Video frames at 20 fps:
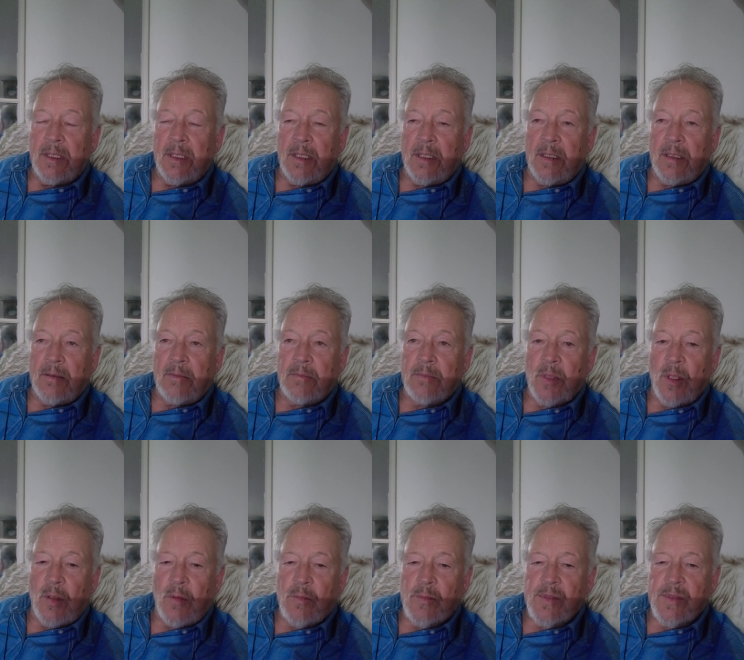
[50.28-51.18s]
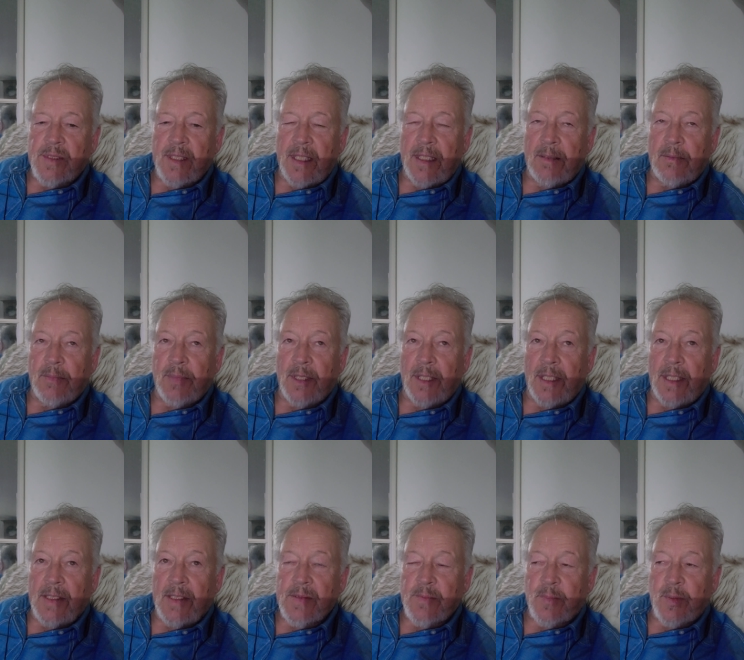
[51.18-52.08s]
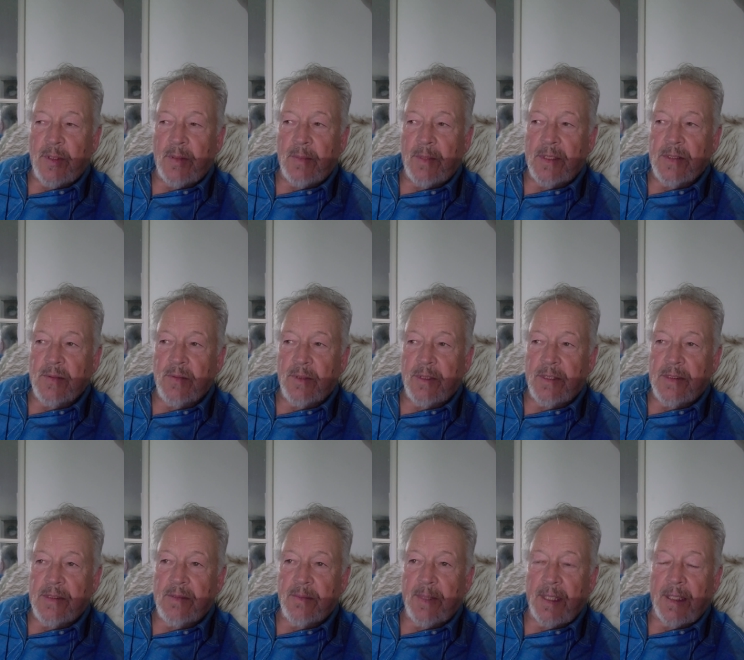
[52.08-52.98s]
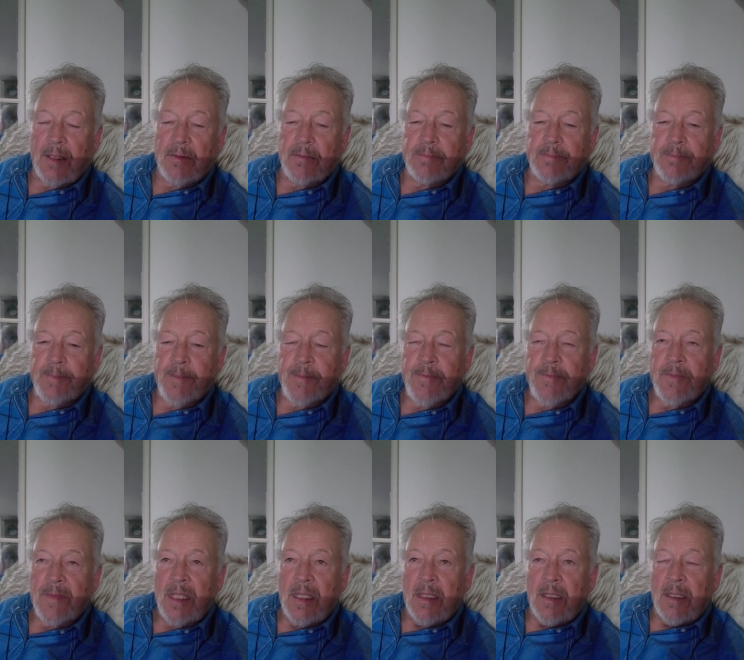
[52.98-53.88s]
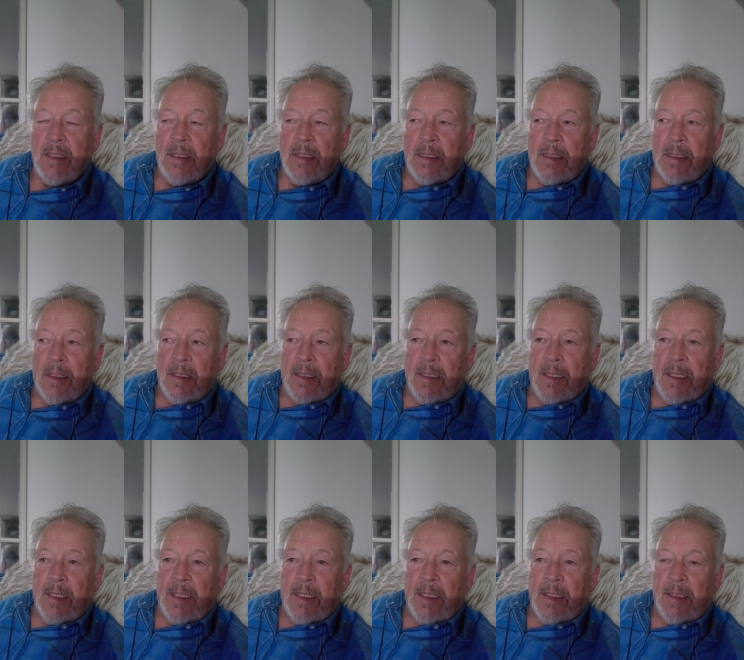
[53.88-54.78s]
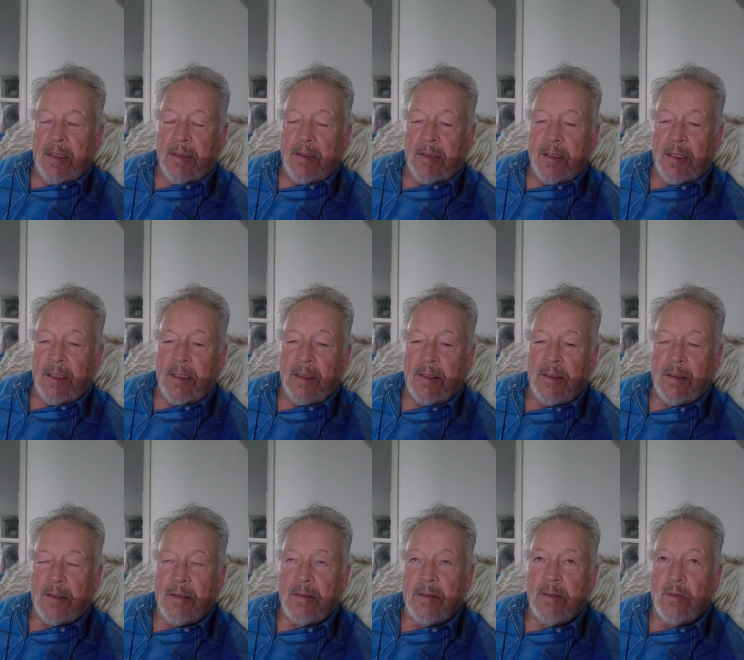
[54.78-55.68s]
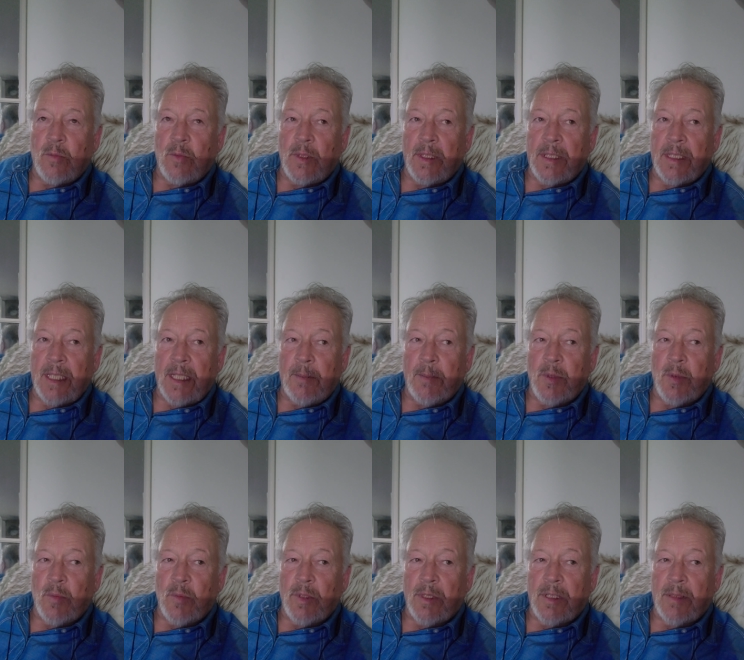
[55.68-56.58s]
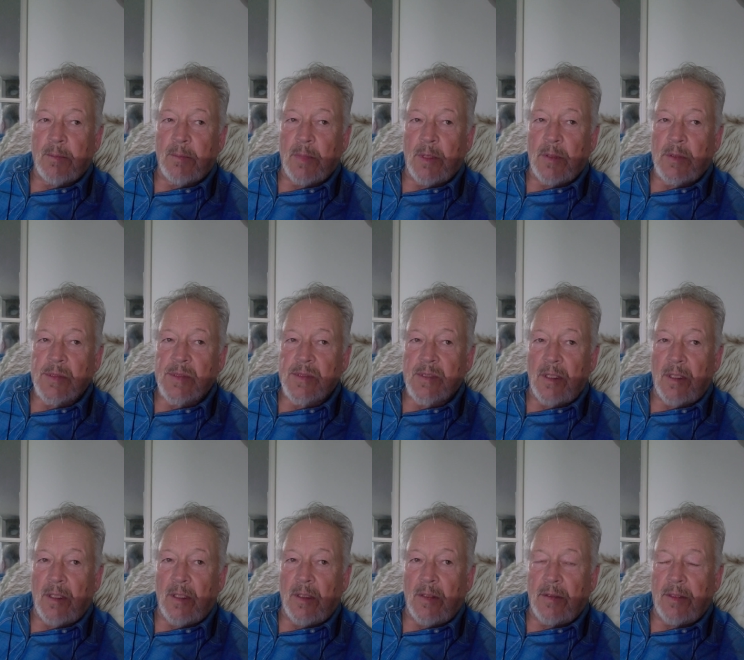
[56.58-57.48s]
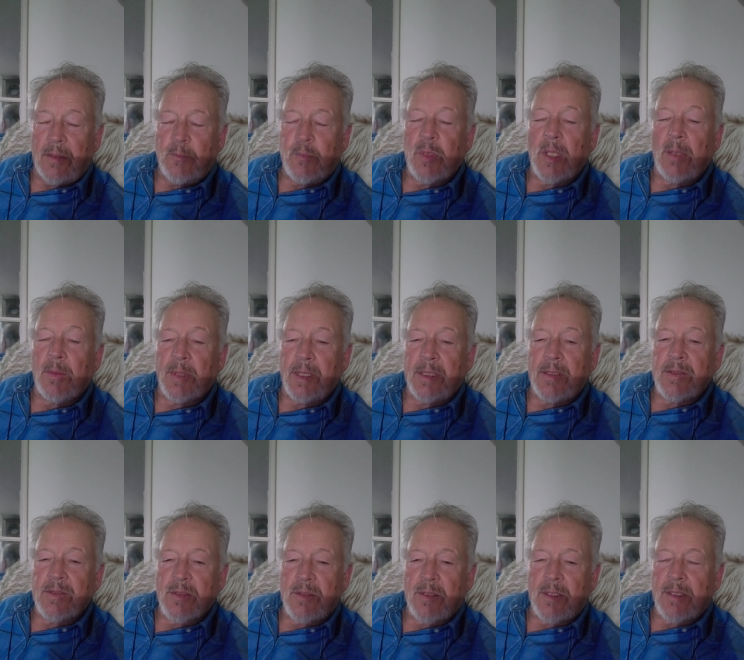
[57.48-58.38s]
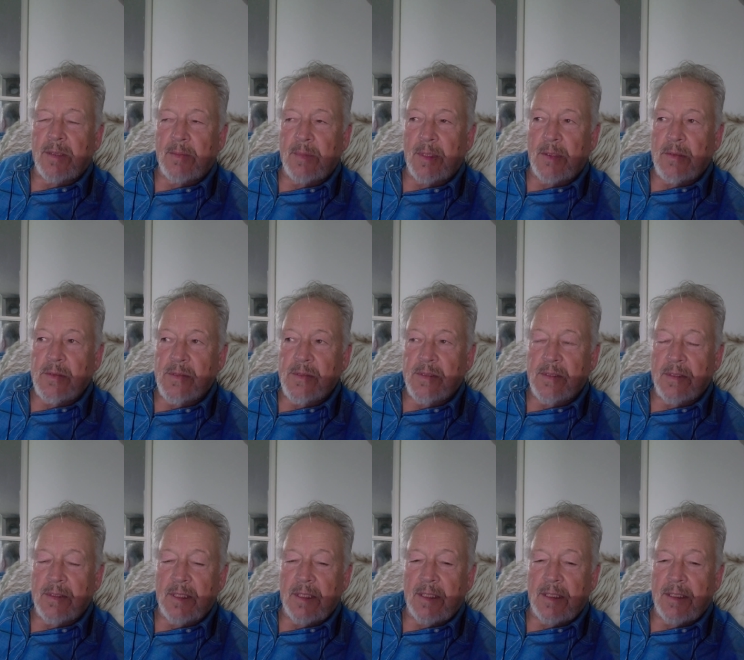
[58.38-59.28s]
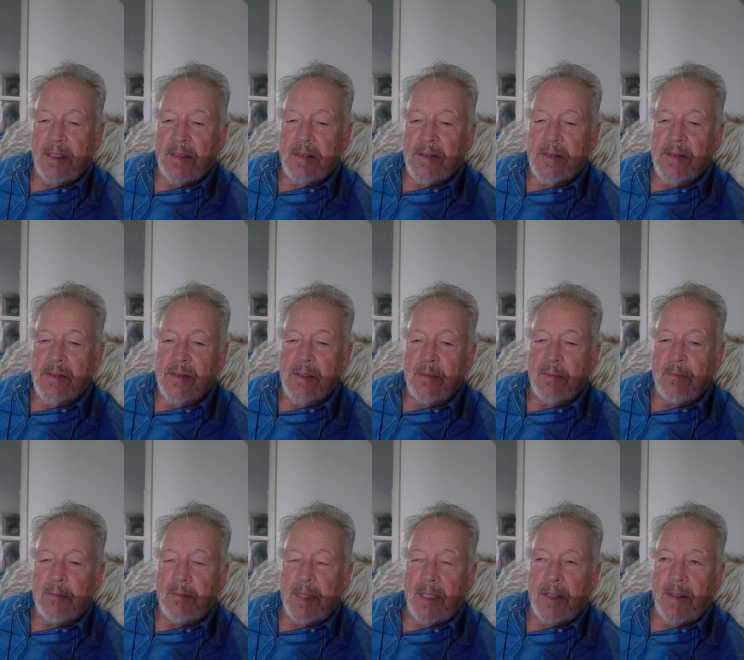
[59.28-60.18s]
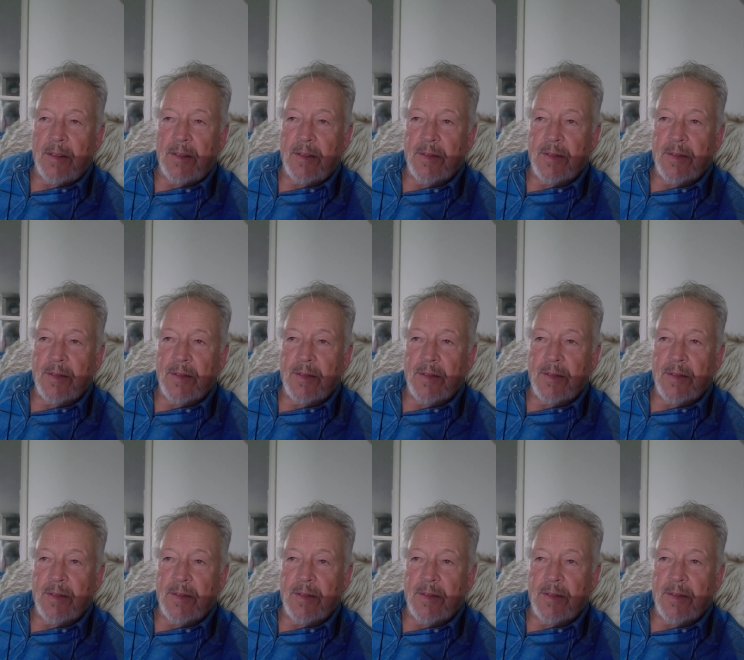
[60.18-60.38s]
Uh, homestead implies pretty much what it's about. And the one that I've been working most on and probably enjoy the most, and that is Ben